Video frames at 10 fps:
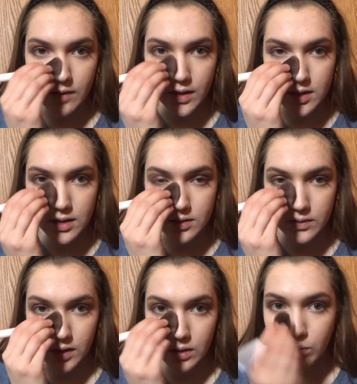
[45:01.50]
of have ideas
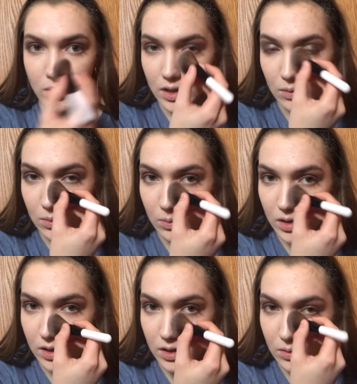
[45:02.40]
of like what I would
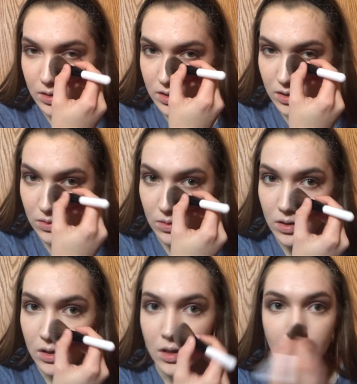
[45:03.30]
want to go into.
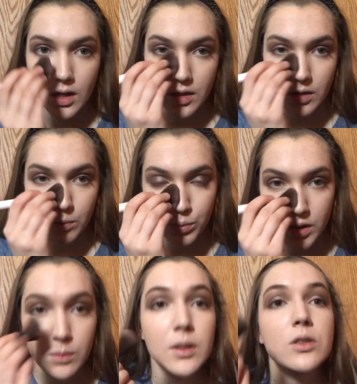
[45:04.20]
They're
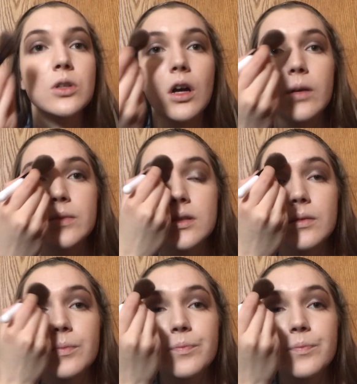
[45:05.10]
pretty big jobs.